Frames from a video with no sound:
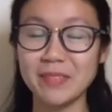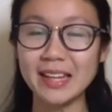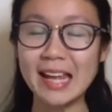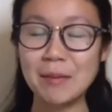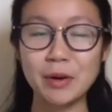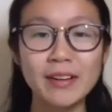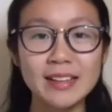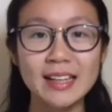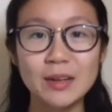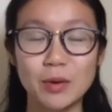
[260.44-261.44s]

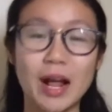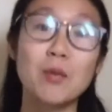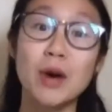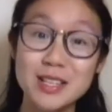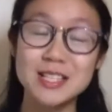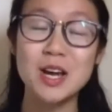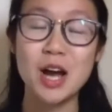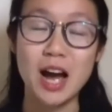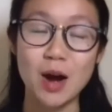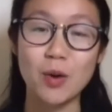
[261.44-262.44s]
I was
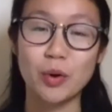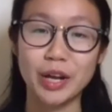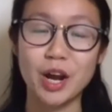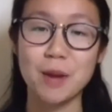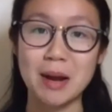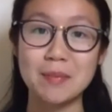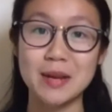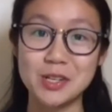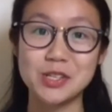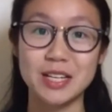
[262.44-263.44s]
working on my
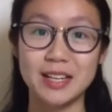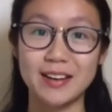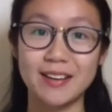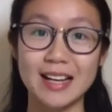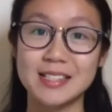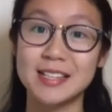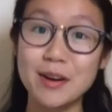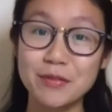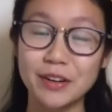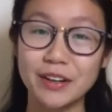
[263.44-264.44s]
PhD here at
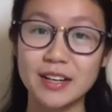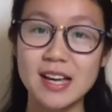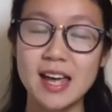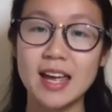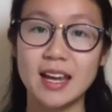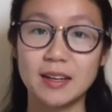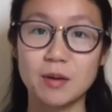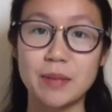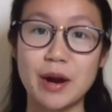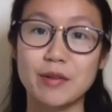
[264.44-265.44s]
Stanford in
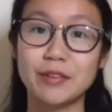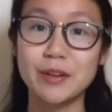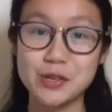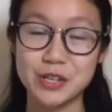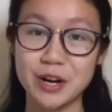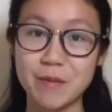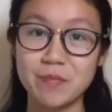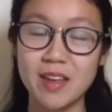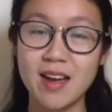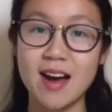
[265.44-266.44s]
comparative literature
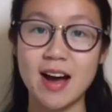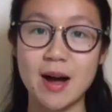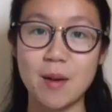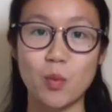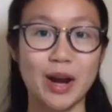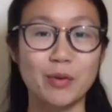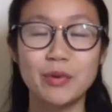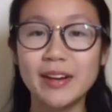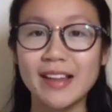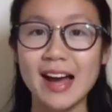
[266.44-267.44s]
when I
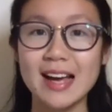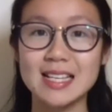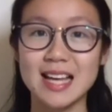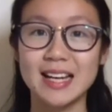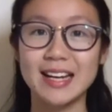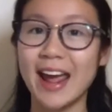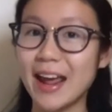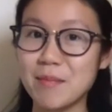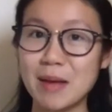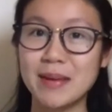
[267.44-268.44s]
realized that,
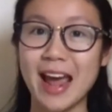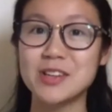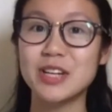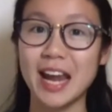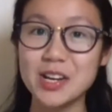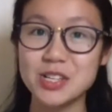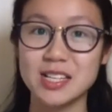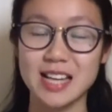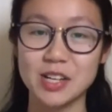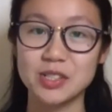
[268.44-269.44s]
hey, maybe education
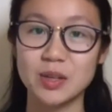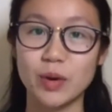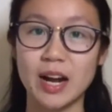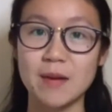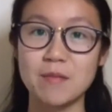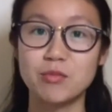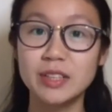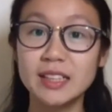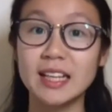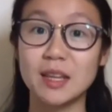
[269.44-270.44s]
is actually what I'm
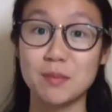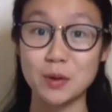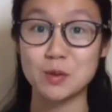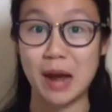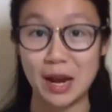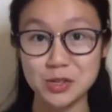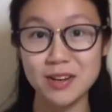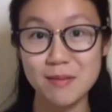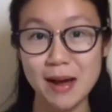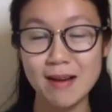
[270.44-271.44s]
really the most
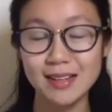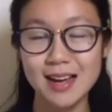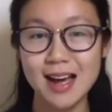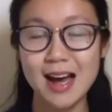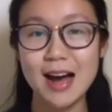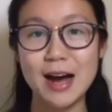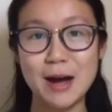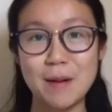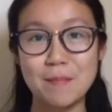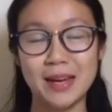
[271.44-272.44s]
passionate about.
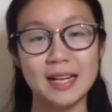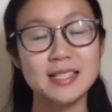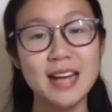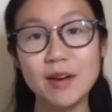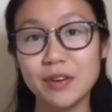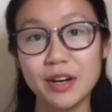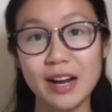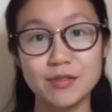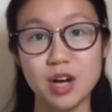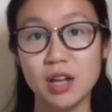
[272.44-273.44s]
And at Stanford,
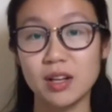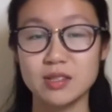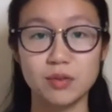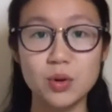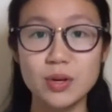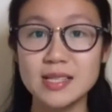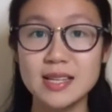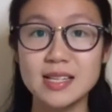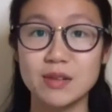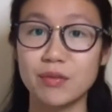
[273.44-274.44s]
I've taught lots of
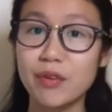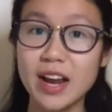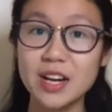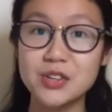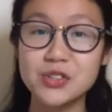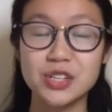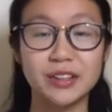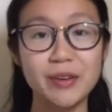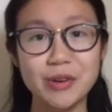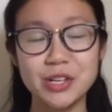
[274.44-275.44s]
courses in French and
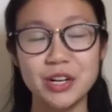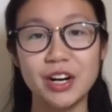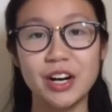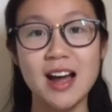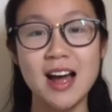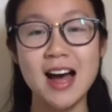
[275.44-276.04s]
literature.